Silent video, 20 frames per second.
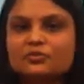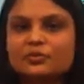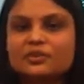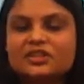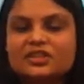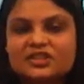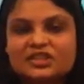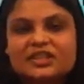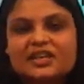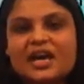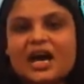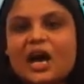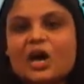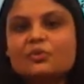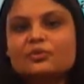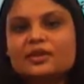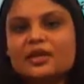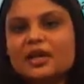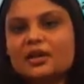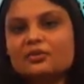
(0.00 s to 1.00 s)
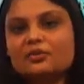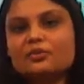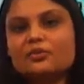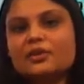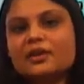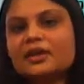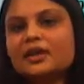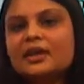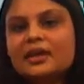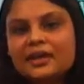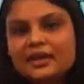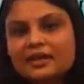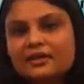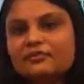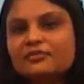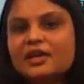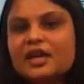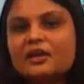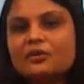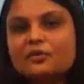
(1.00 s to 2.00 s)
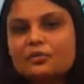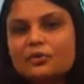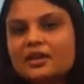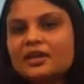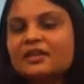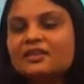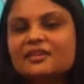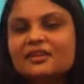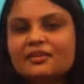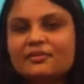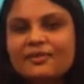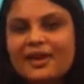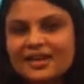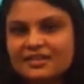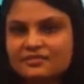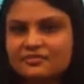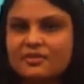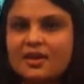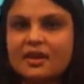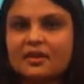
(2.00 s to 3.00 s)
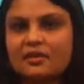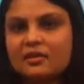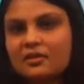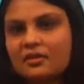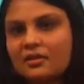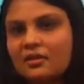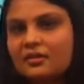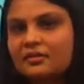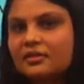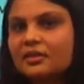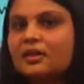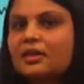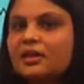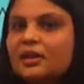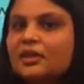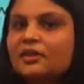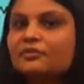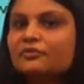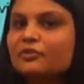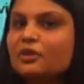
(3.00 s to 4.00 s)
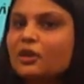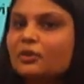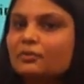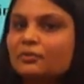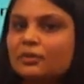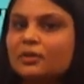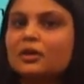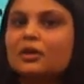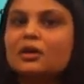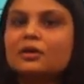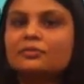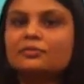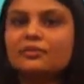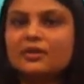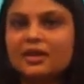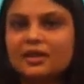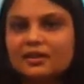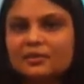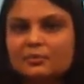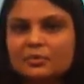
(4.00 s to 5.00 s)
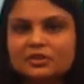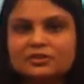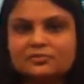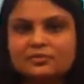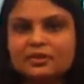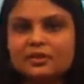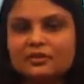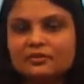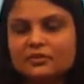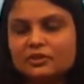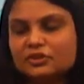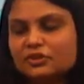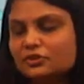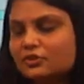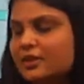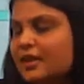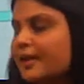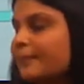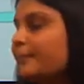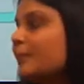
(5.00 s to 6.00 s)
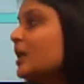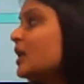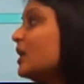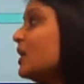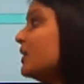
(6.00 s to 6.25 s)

We see how they are going, if they are going in the right track or not. If not, training must be given to them.